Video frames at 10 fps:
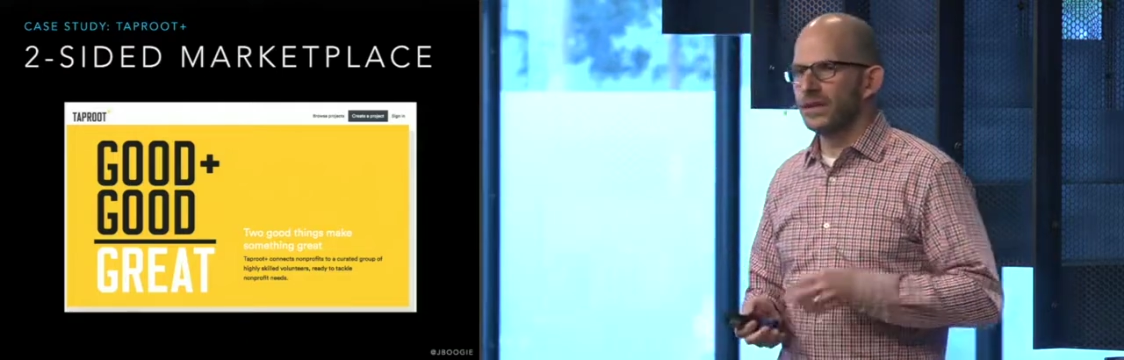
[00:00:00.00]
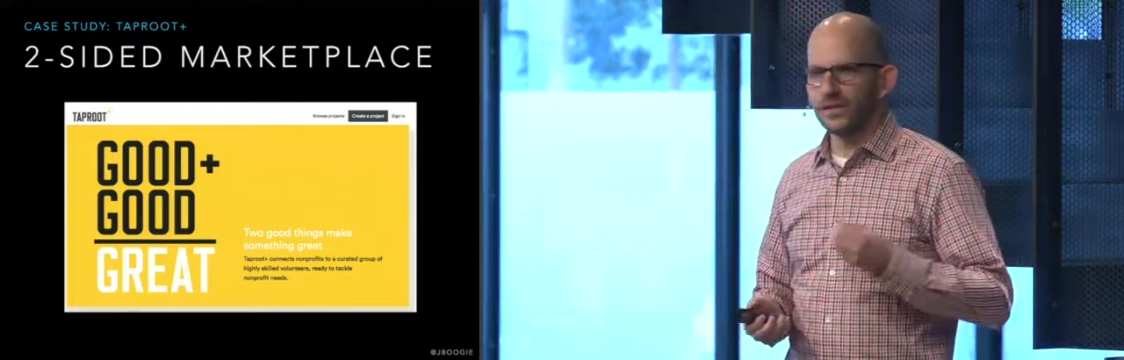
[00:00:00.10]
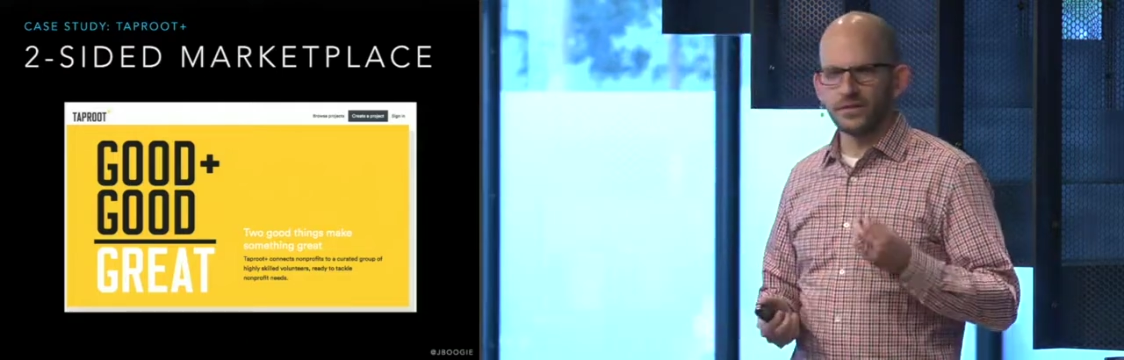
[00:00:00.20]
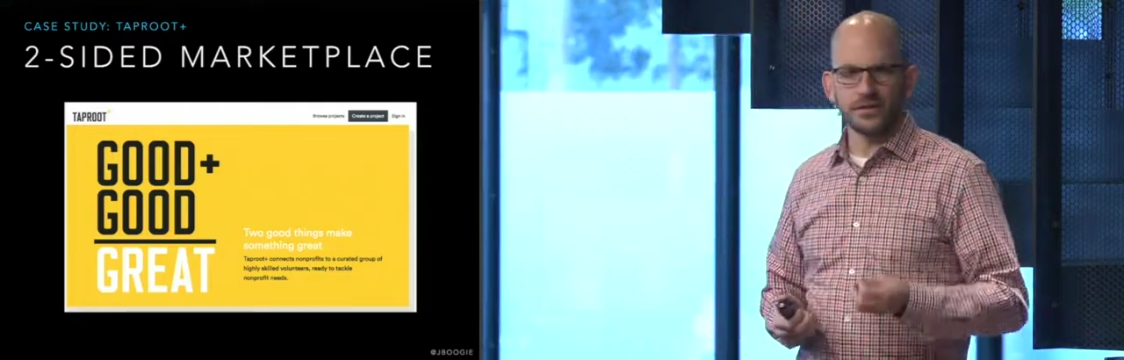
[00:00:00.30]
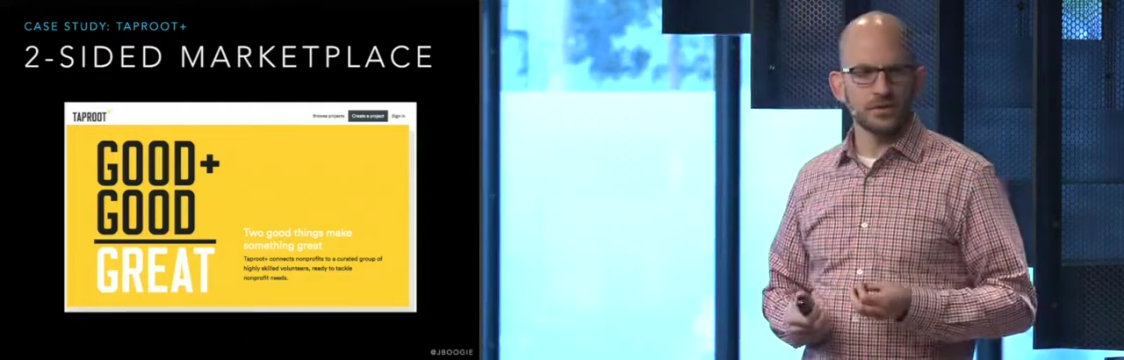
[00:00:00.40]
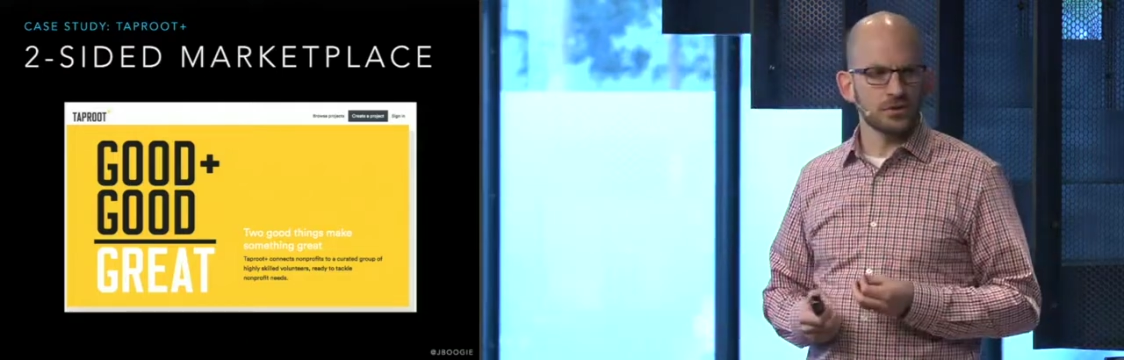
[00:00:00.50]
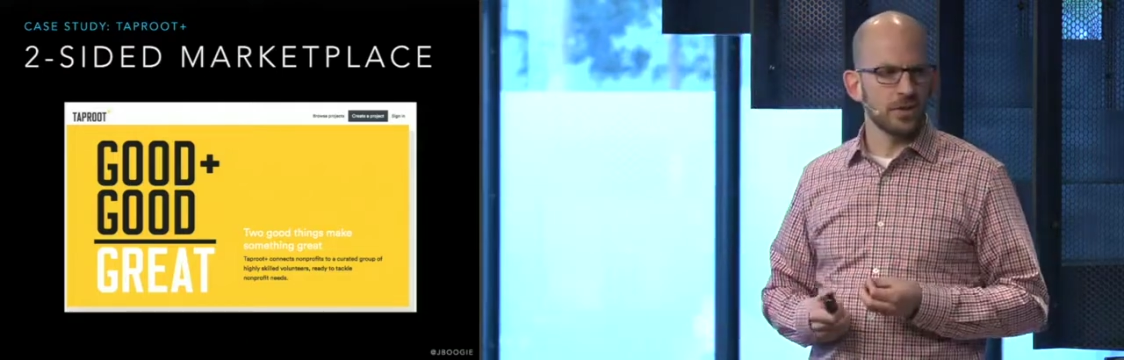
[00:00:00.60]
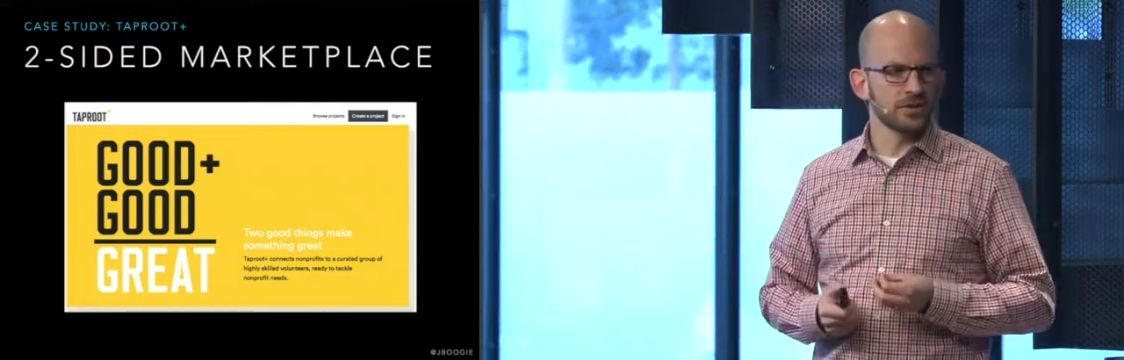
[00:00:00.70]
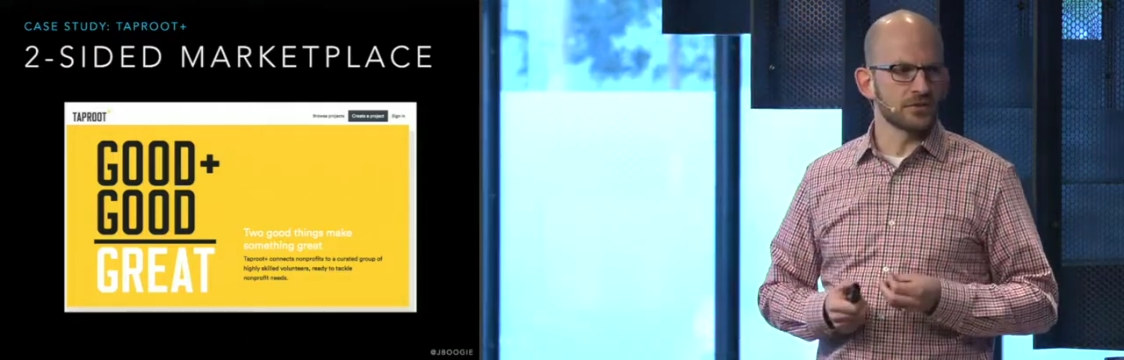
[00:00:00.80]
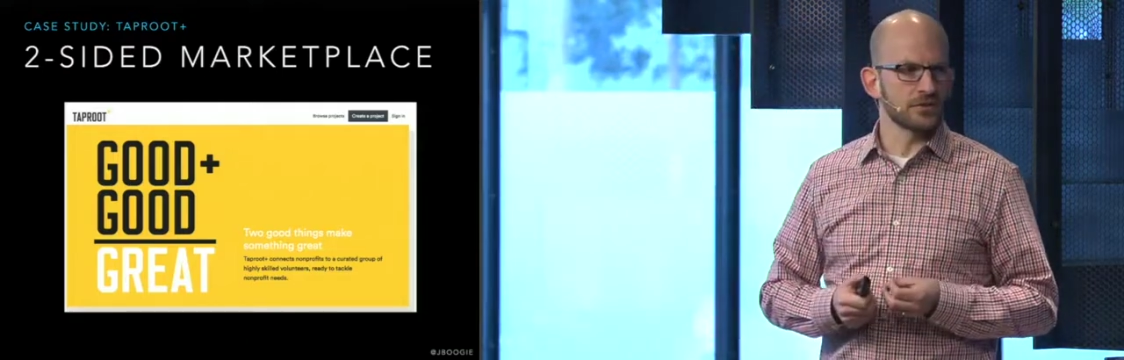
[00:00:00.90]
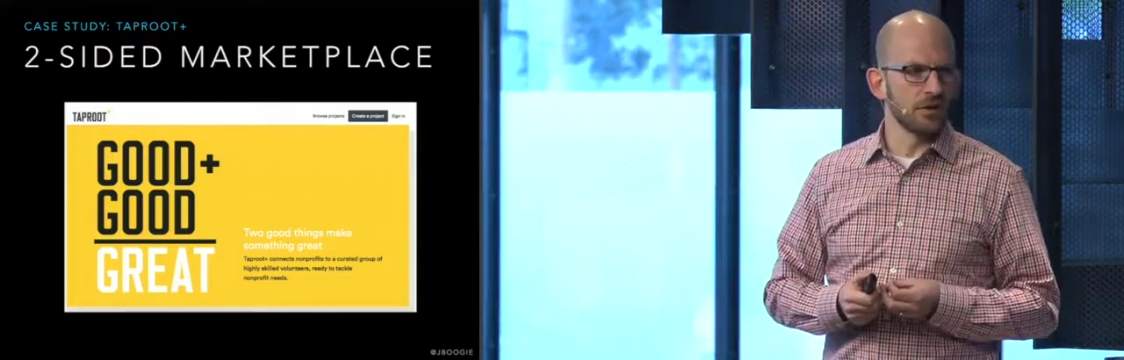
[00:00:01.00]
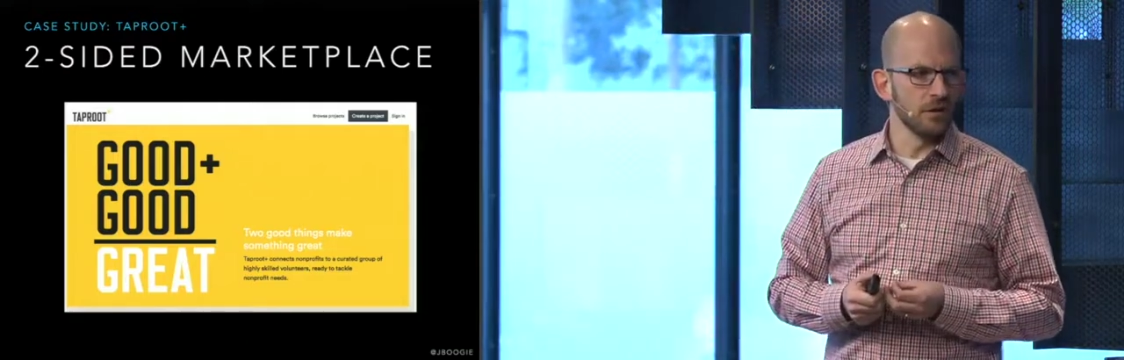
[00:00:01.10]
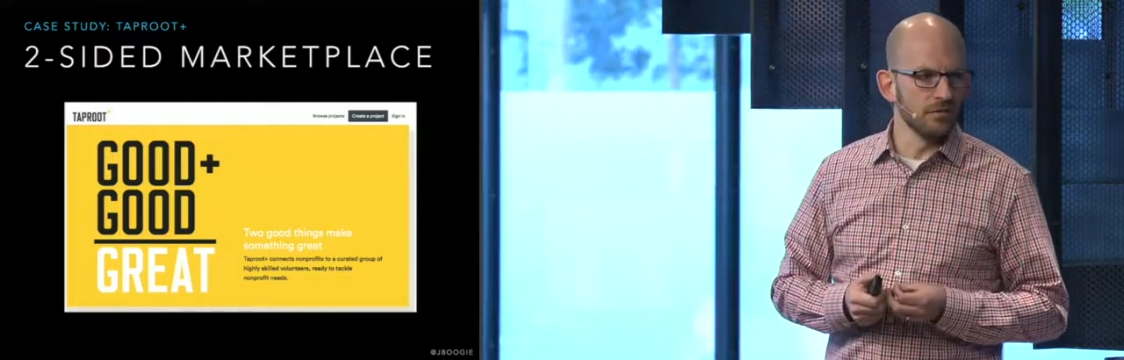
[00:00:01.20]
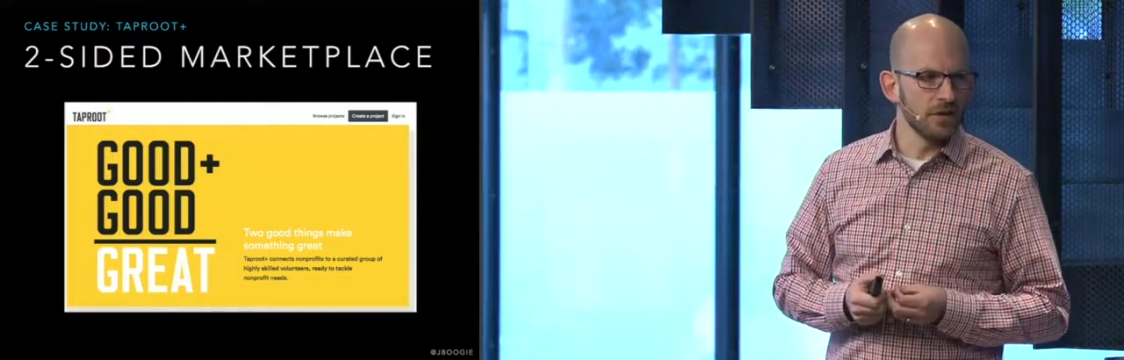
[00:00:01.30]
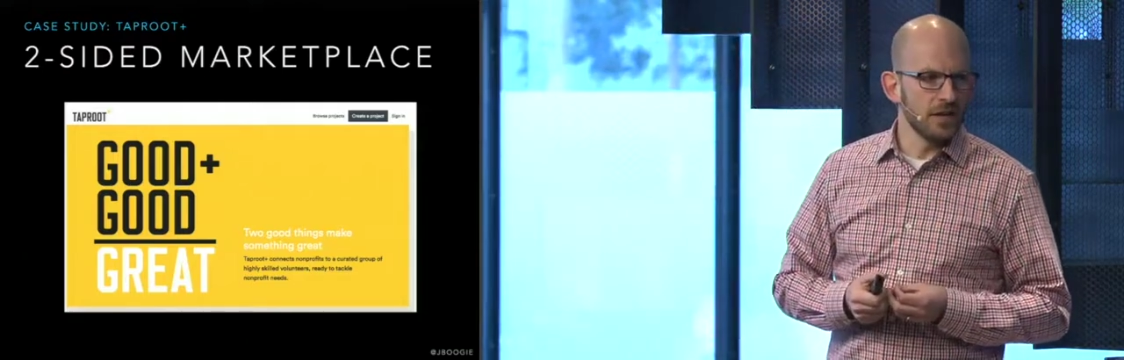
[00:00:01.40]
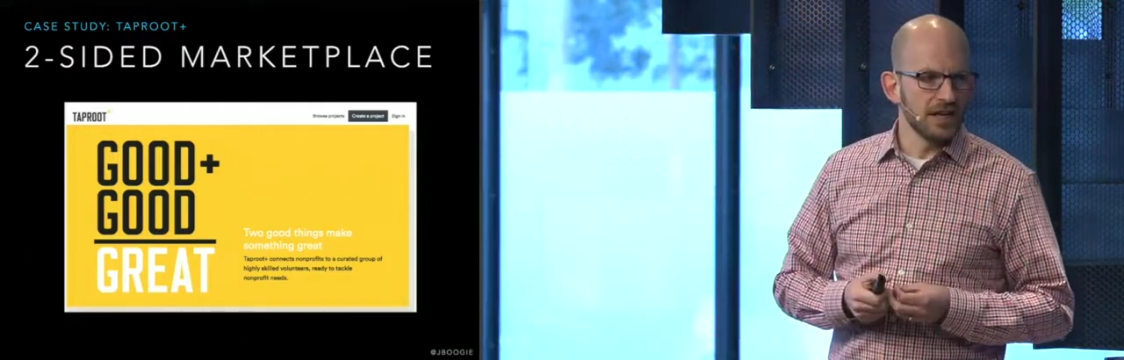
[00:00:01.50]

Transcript: that they're trying to solve